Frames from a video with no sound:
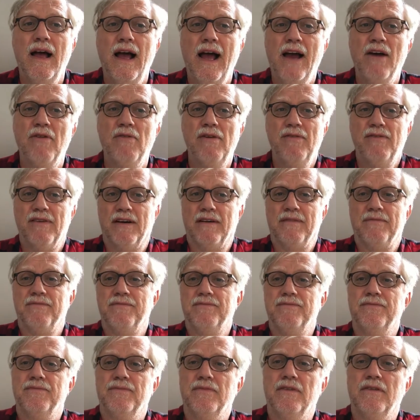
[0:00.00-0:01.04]
However,
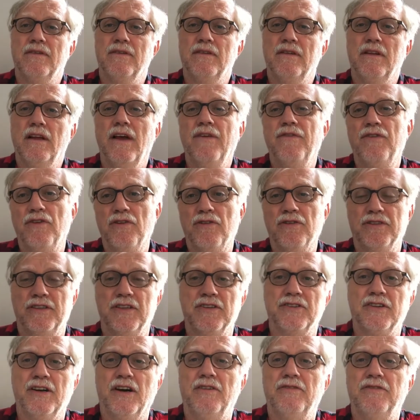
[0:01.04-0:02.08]
if you look at
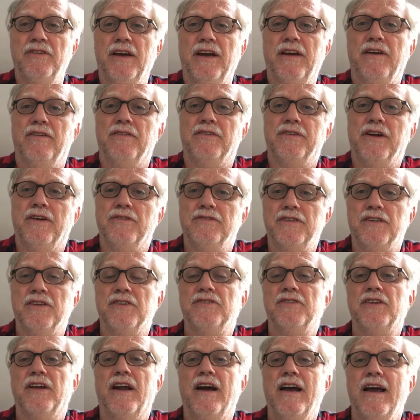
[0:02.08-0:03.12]
this code here, you'll
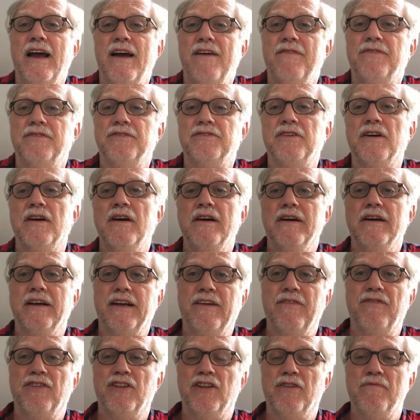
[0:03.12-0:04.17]
notice that I haven't
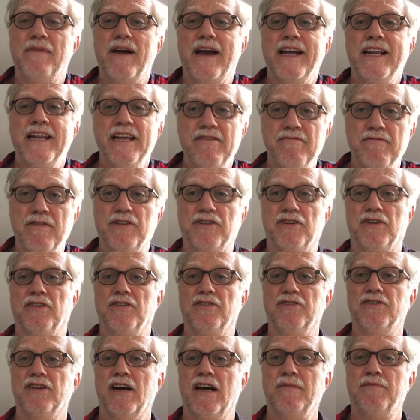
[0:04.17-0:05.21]
given them any
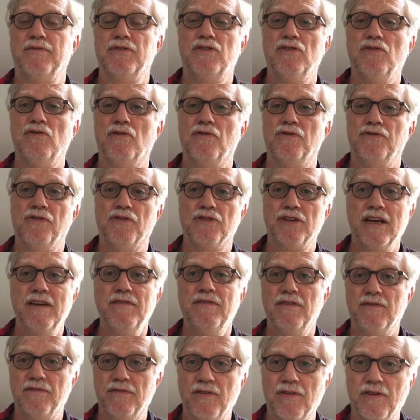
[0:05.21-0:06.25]
return type at all, not
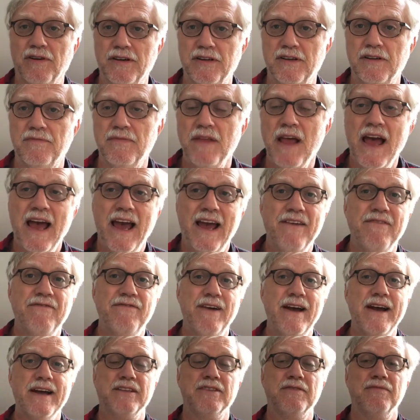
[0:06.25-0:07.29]
even void. In
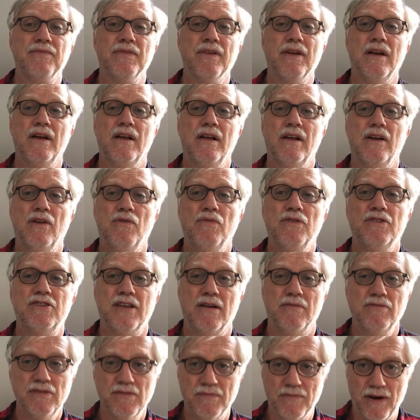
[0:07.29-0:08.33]
fact, with
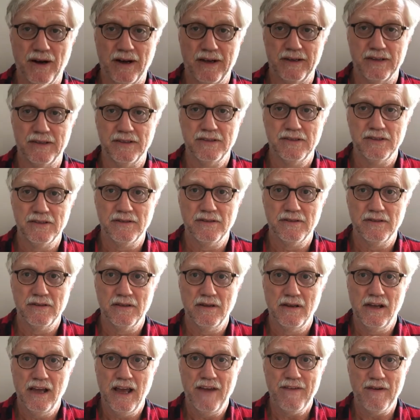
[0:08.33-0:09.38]
some compilers,
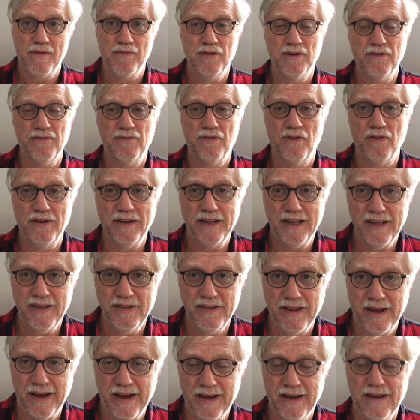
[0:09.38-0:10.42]
if I put void
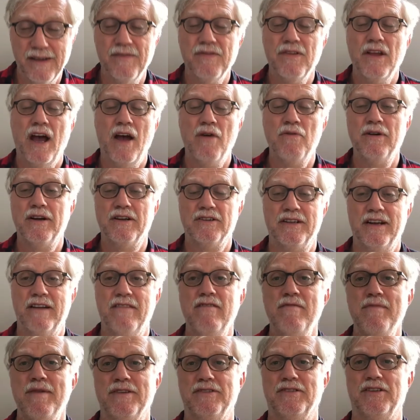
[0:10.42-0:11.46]
in there, I will get an
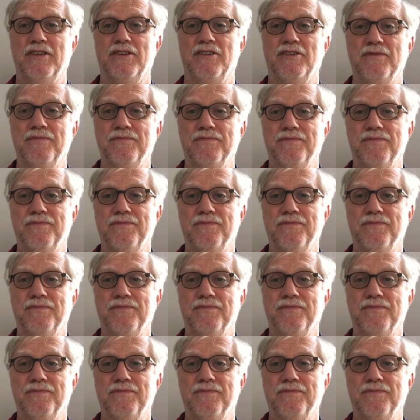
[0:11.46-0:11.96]
error message.